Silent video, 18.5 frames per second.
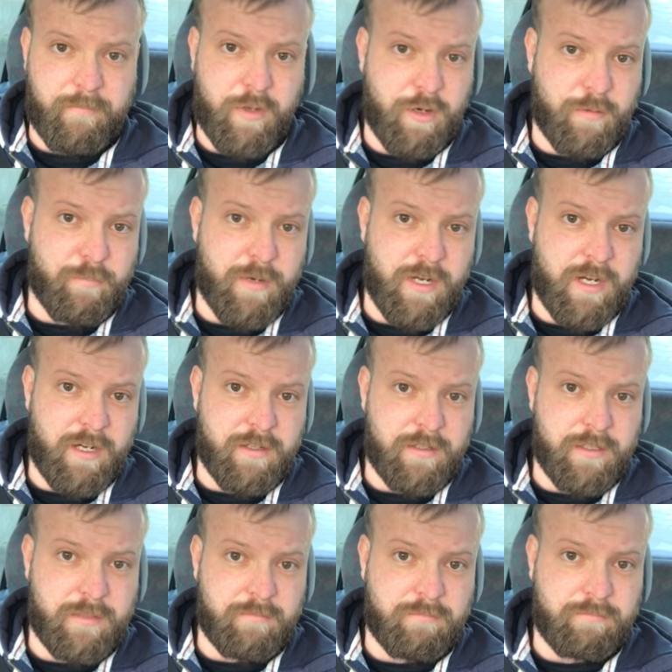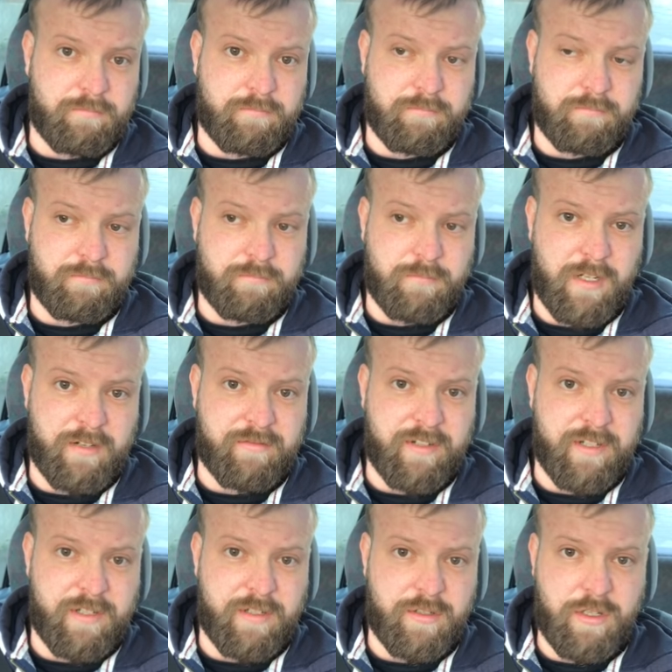Dog barks,
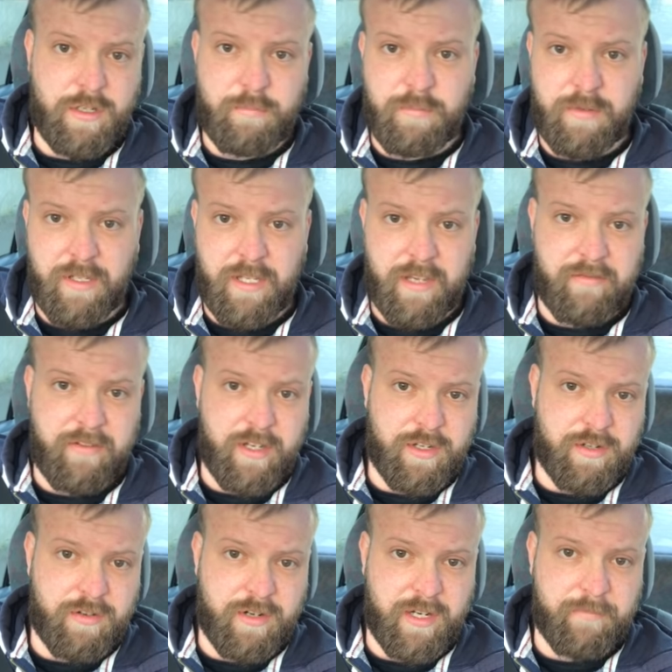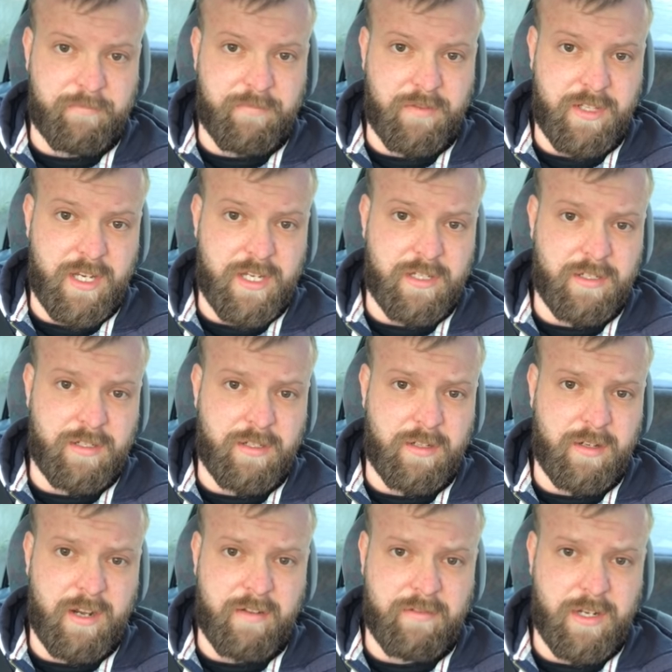wait for it to stop, give it a treat. I'm teaching a
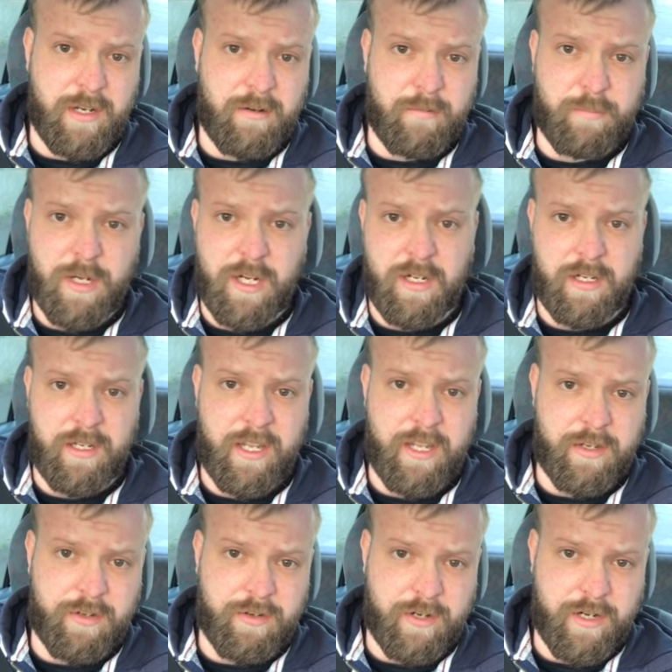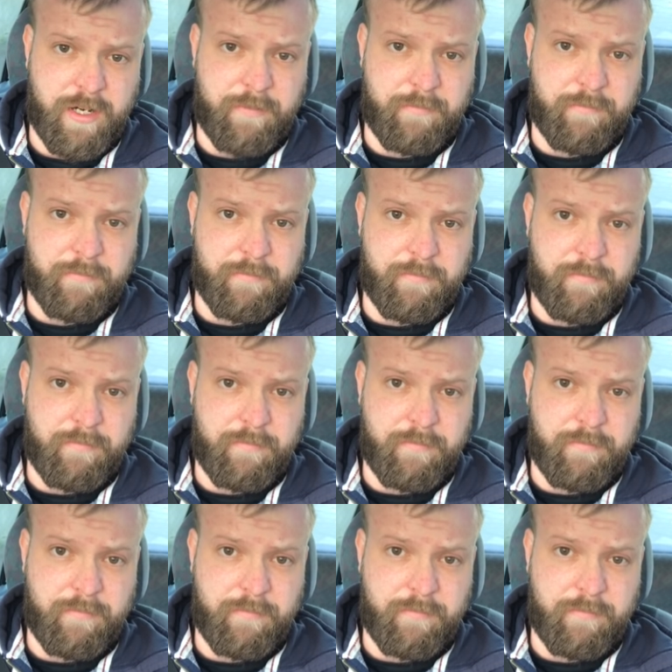dog every time I bark, I get a treat.